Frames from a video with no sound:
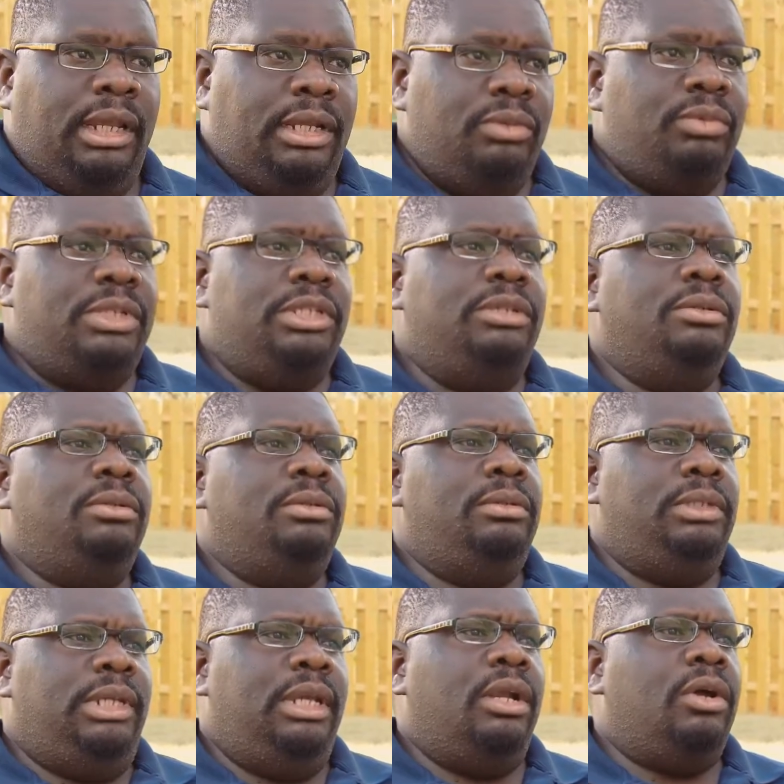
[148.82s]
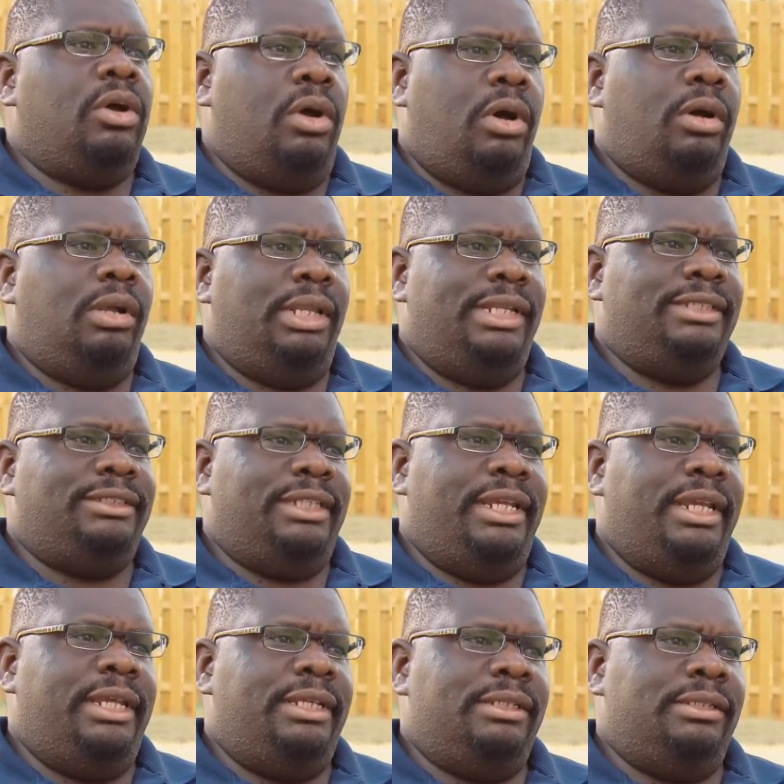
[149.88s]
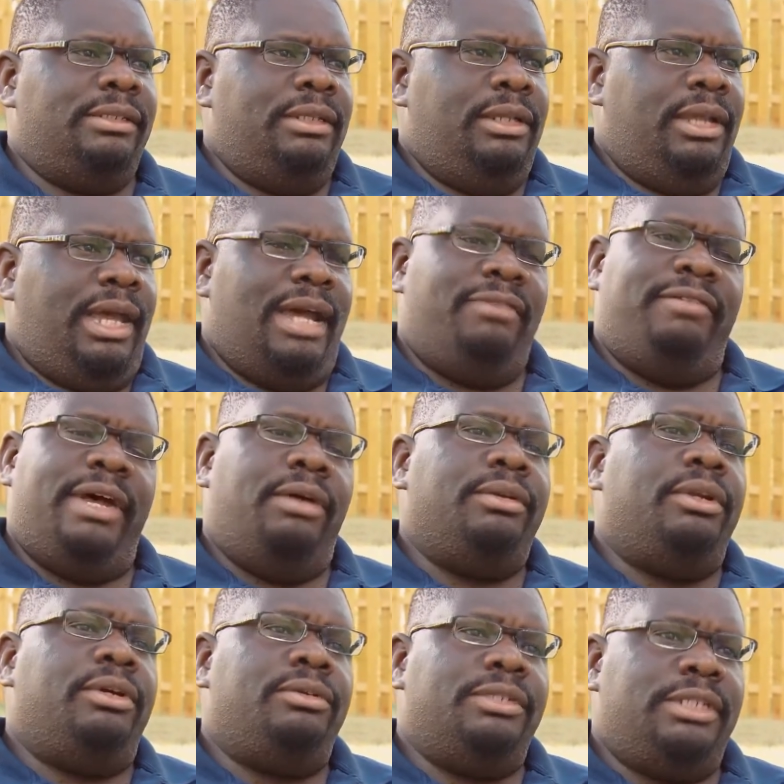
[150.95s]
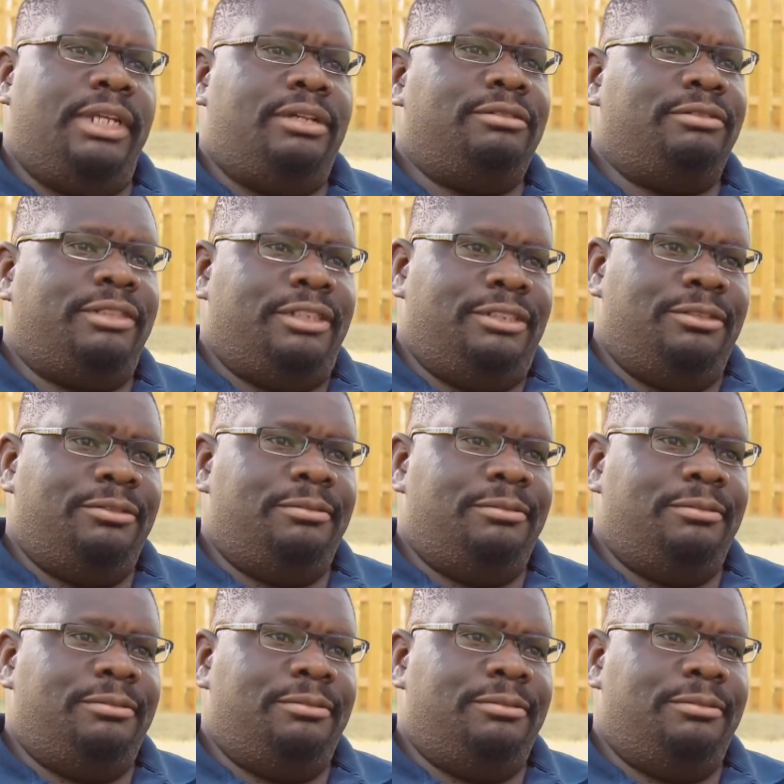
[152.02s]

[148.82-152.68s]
And when you get a call that says, "I found a hotel for you,"